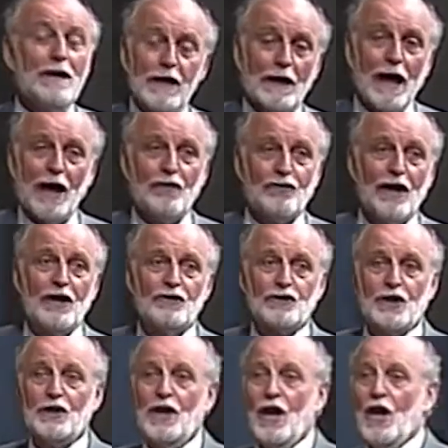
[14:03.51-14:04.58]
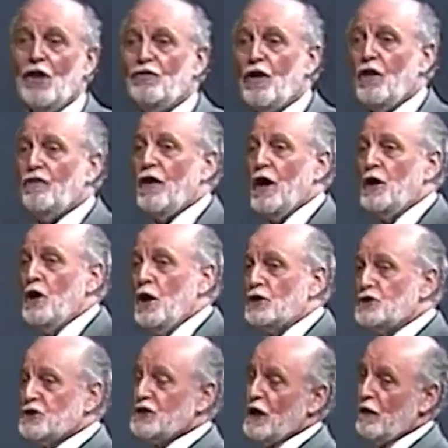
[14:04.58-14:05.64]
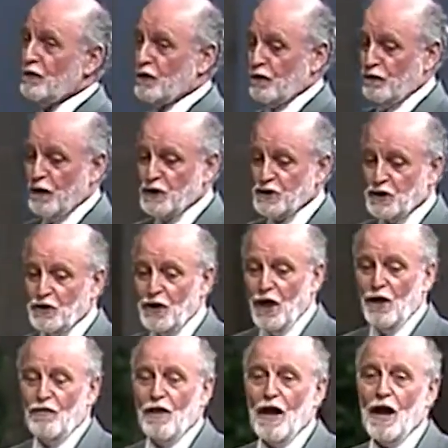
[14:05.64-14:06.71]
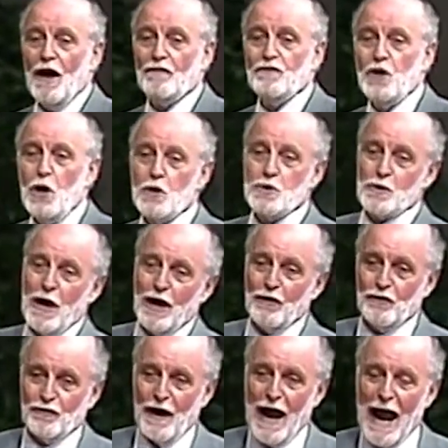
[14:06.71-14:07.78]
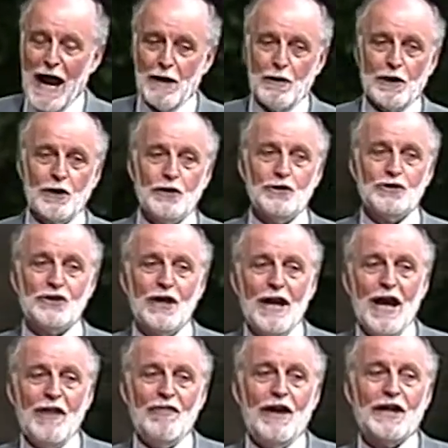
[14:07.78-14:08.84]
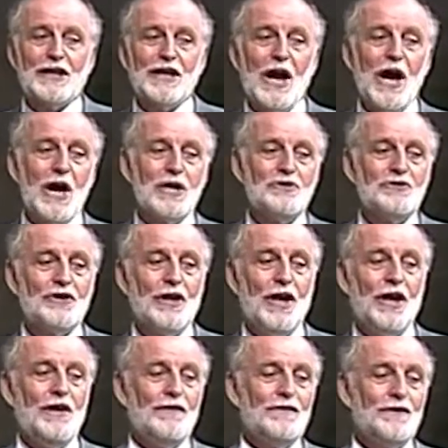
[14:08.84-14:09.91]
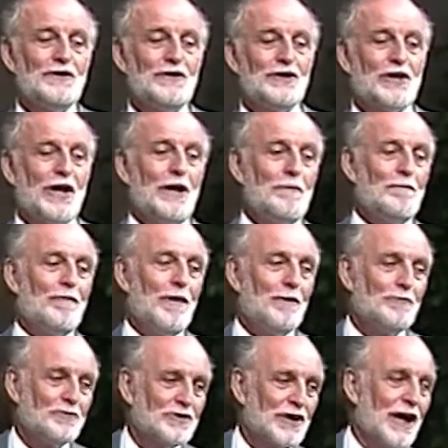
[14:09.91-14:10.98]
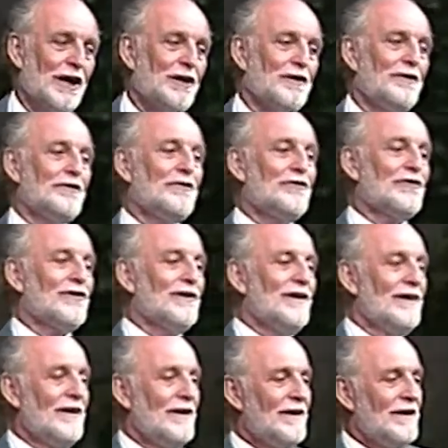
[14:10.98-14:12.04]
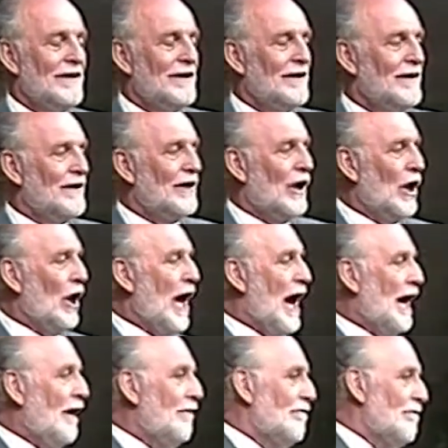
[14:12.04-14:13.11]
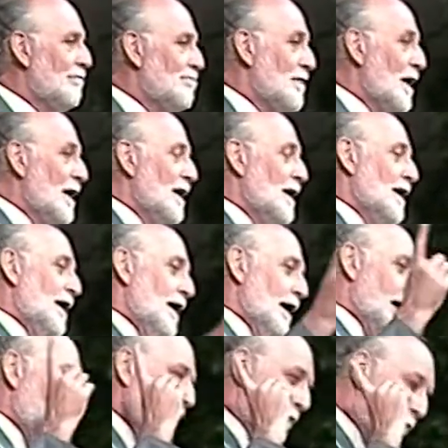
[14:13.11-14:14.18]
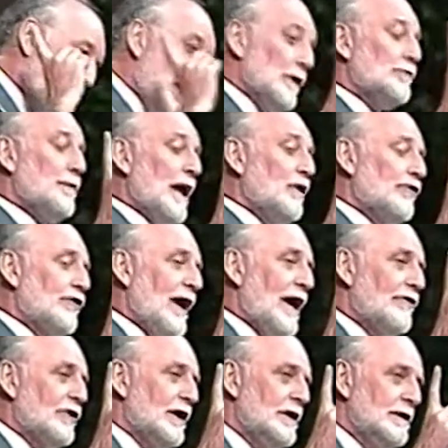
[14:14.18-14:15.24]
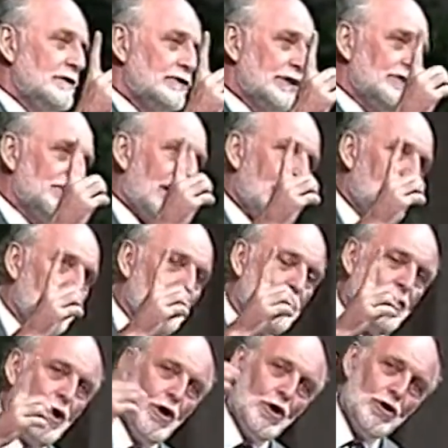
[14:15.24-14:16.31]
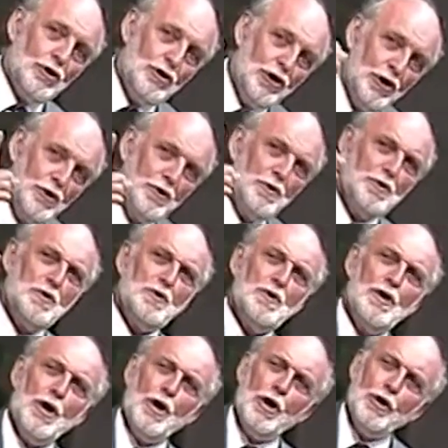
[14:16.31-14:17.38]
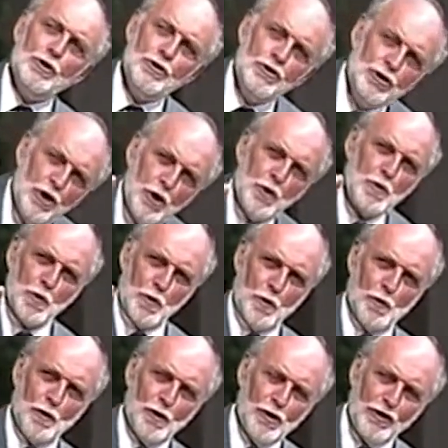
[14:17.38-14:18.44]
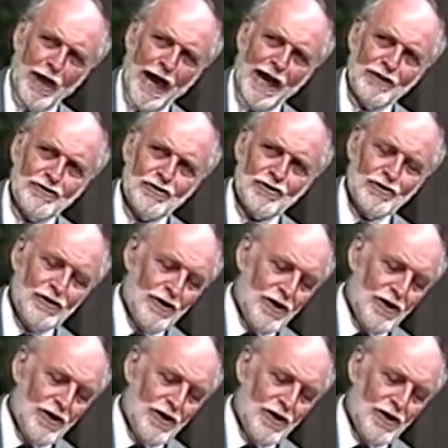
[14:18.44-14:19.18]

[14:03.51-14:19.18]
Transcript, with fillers: realization that they're not self-sufficient, they have no grounds for arrogance, they can't even keep themselves alive. And Belshazzar, says Daniel, you knew that,